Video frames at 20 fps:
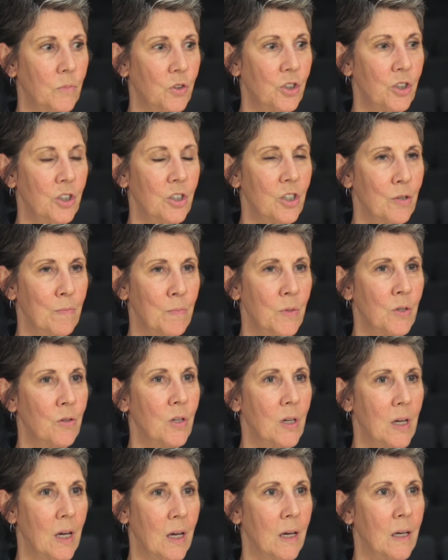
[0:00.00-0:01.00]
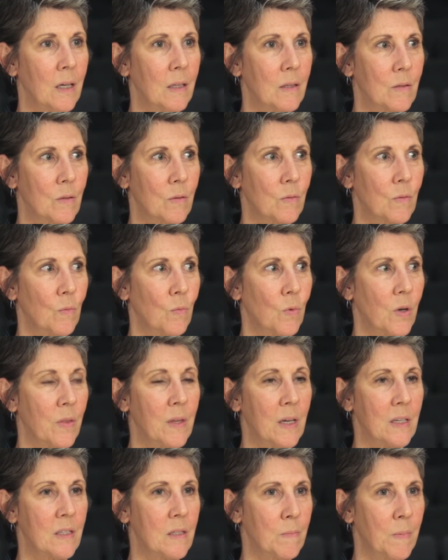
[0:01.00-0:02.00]
she communicates what
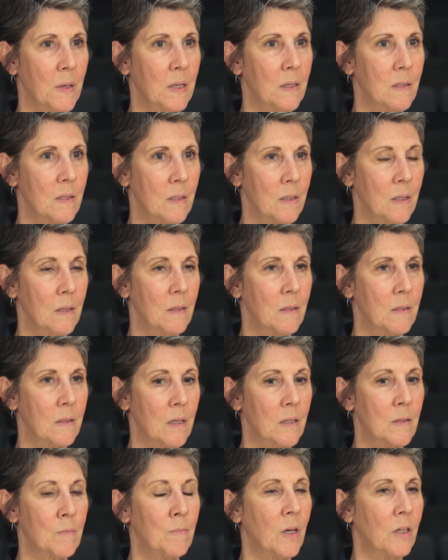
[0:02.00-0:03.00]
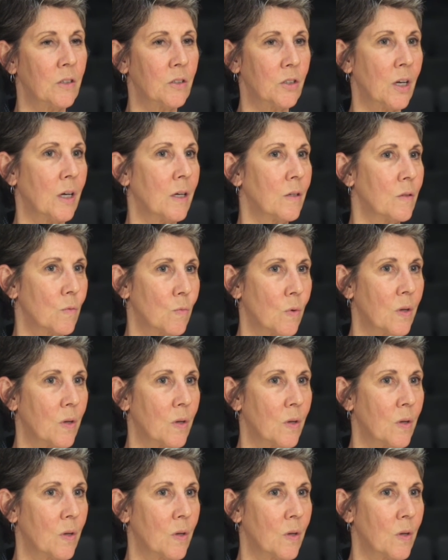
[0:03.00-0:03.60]
that space is as much as